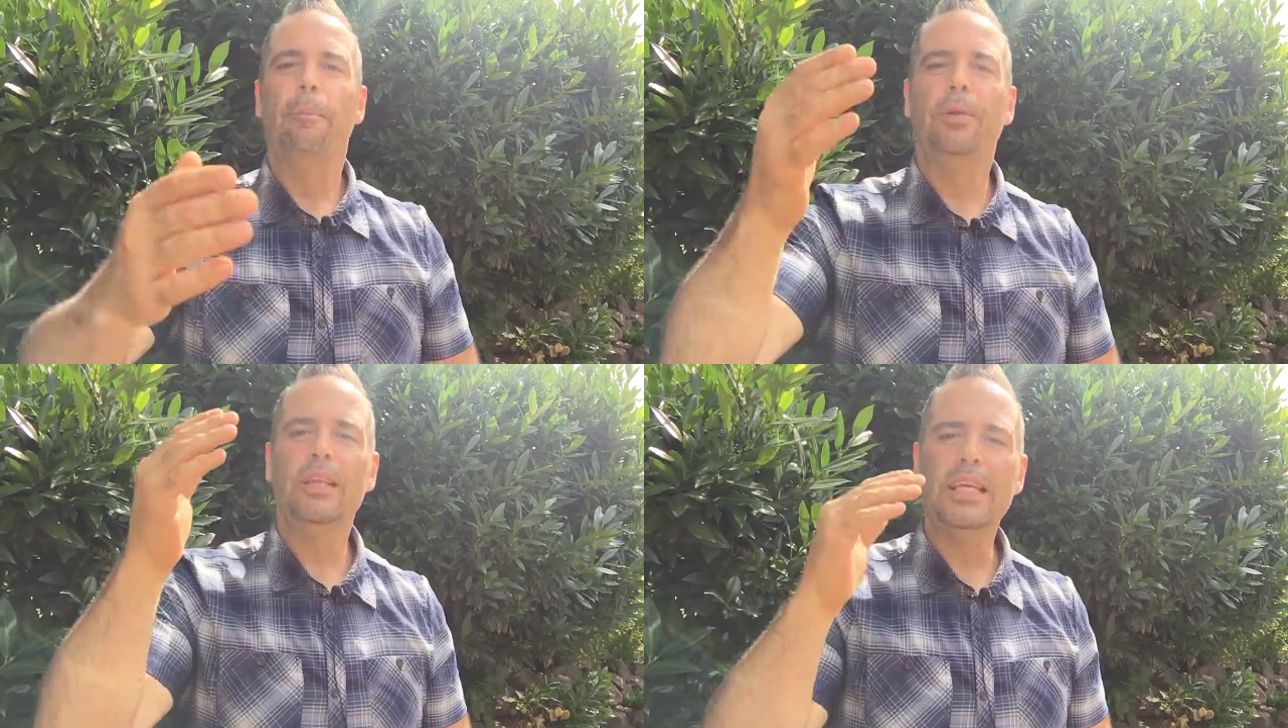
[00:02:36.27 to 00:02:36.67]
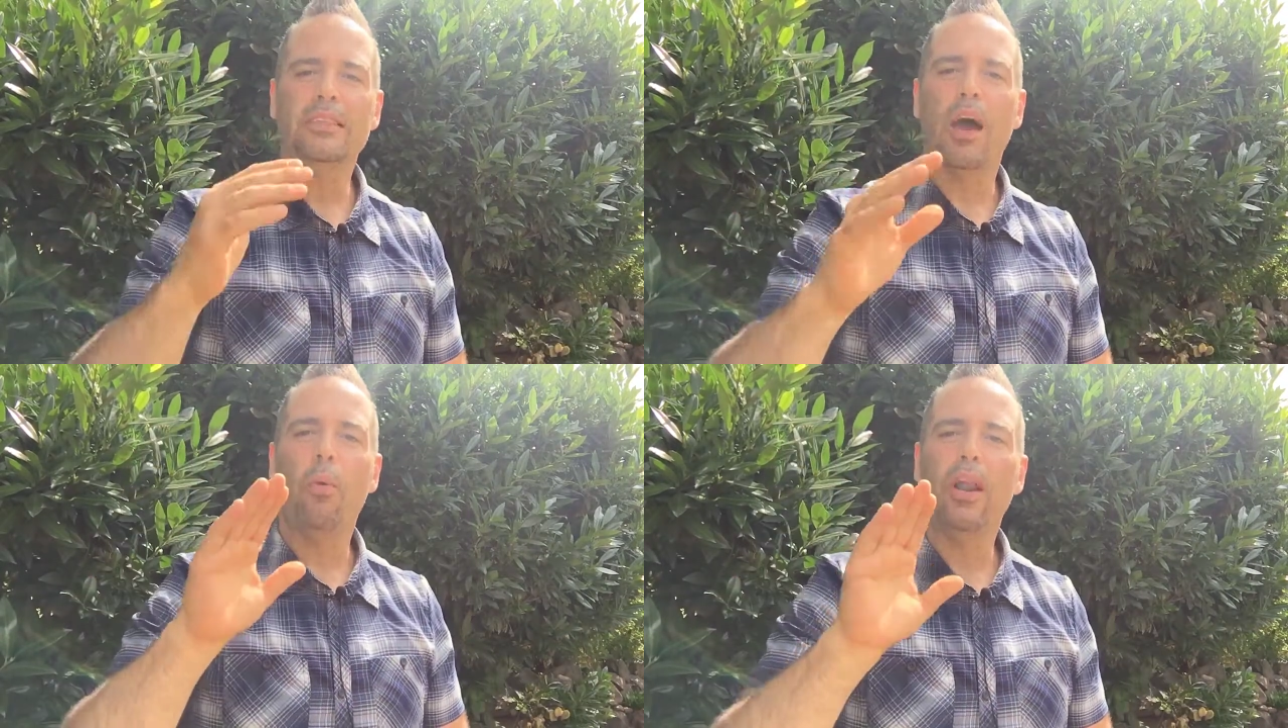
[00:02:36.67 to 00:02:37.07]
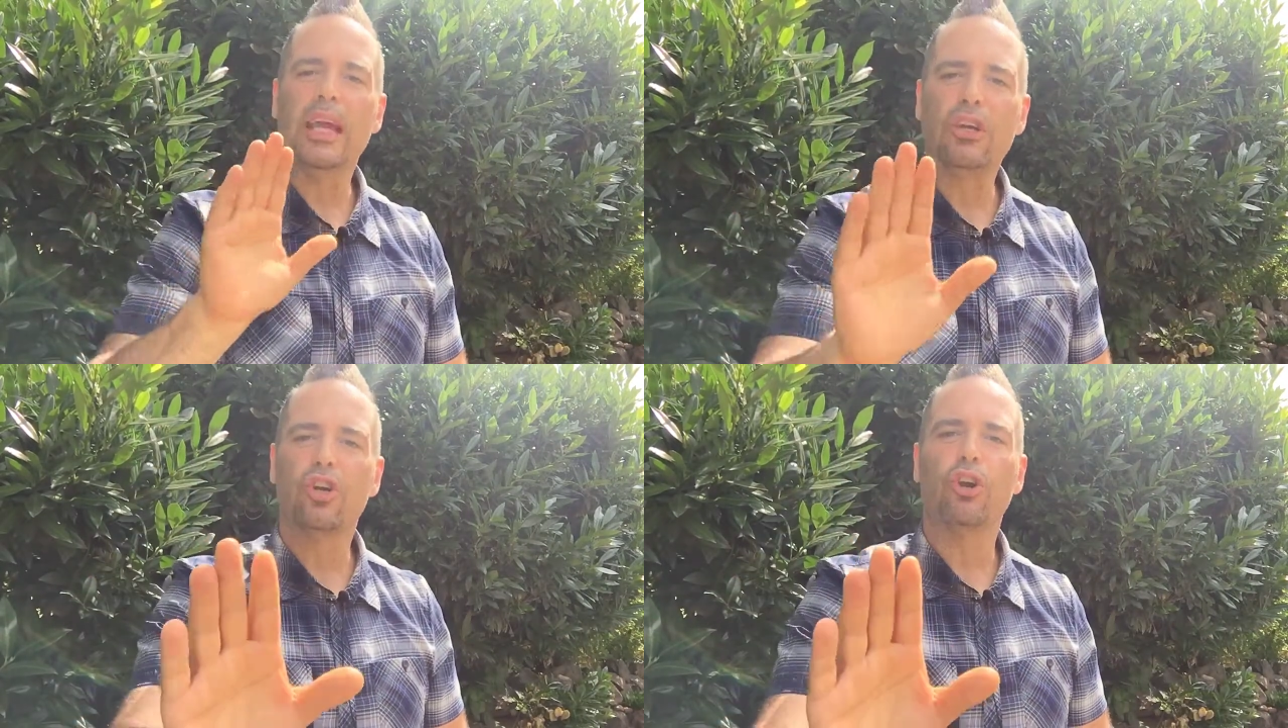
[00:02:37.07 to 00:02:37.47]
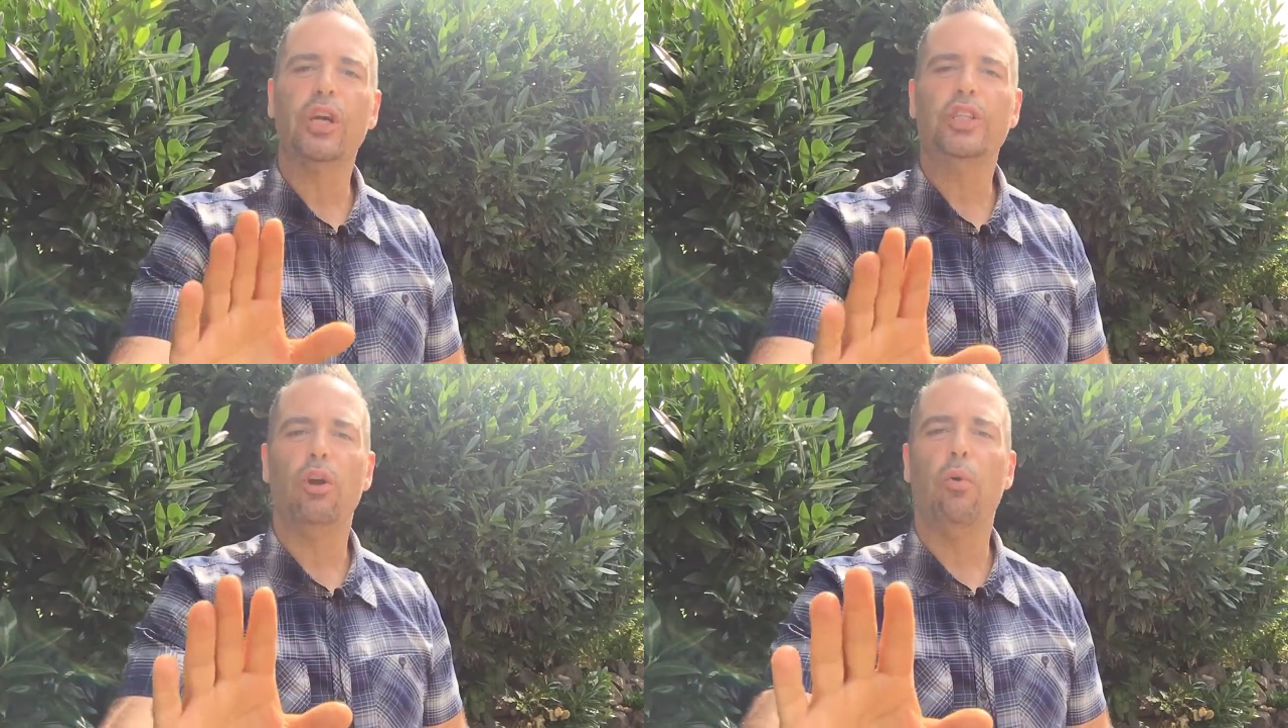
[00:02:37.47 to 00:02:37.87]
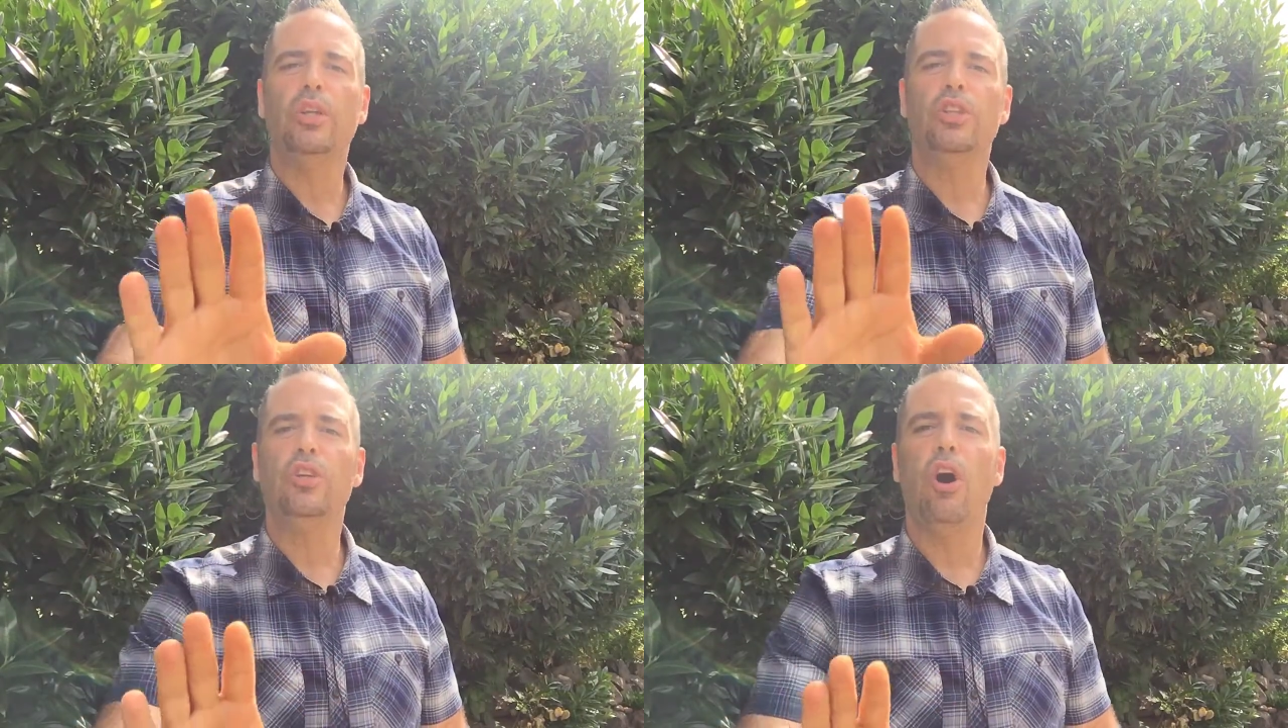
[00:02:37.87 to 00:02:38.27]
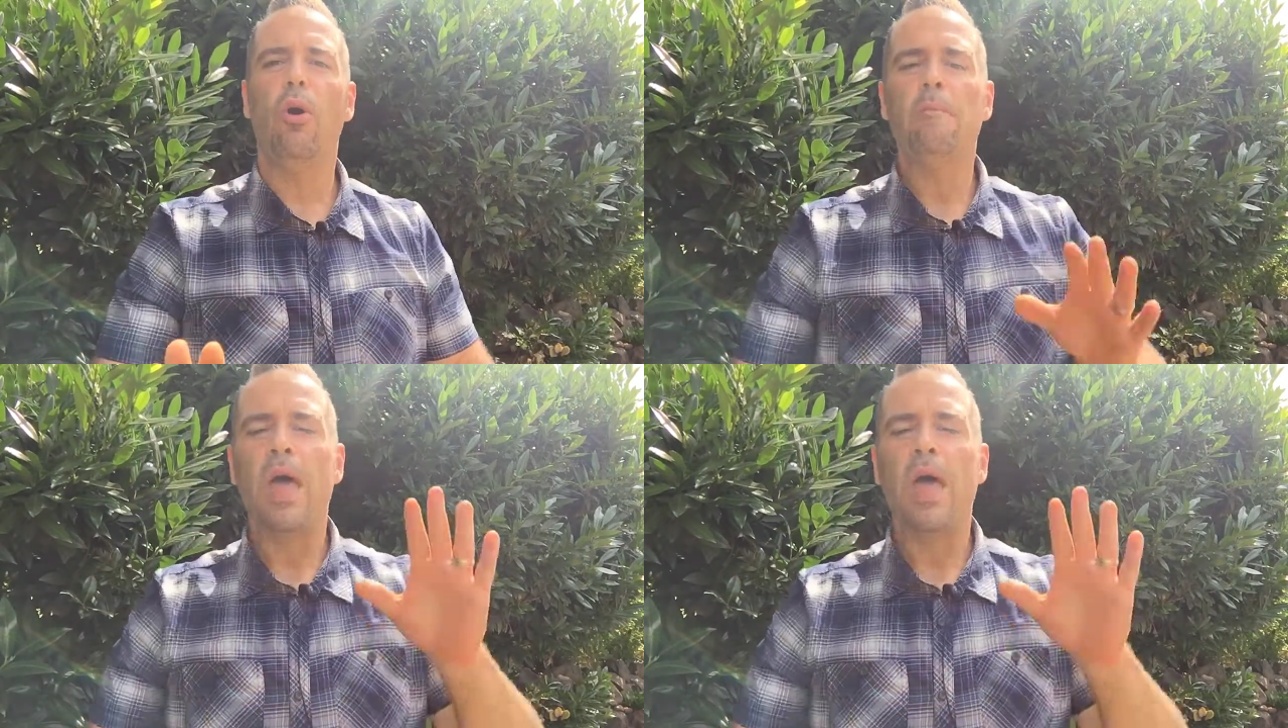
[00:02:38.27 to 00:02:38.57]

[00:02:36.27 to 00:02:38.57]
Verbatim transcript: Please, I want to encourage you. I want you to know